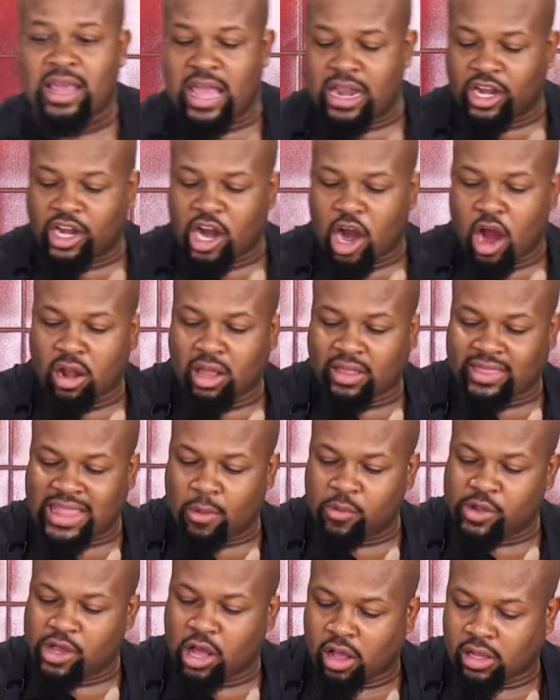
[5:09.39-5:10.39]
and garlic
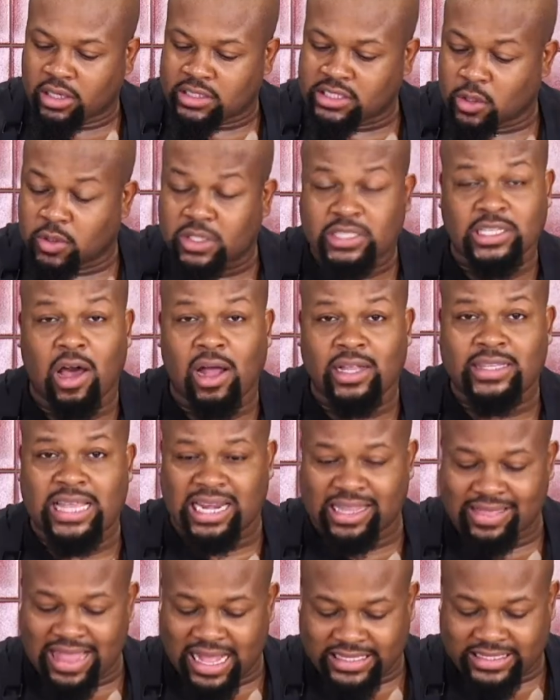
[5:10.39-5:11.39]
that we also
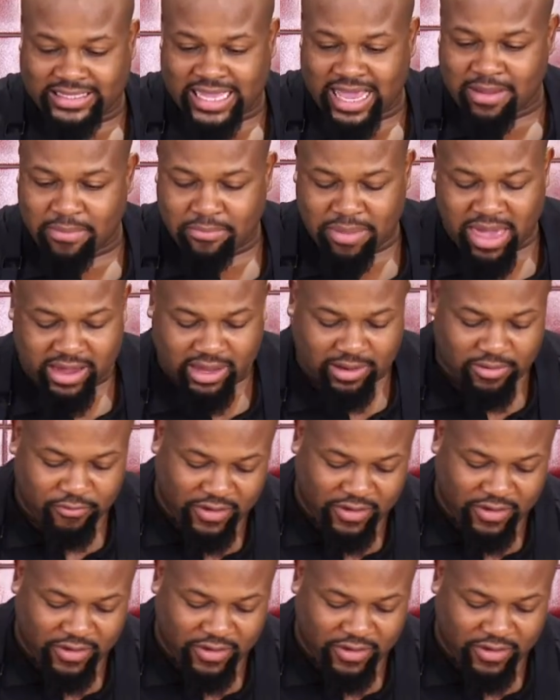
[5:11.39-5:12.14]
sauteed in that same bacon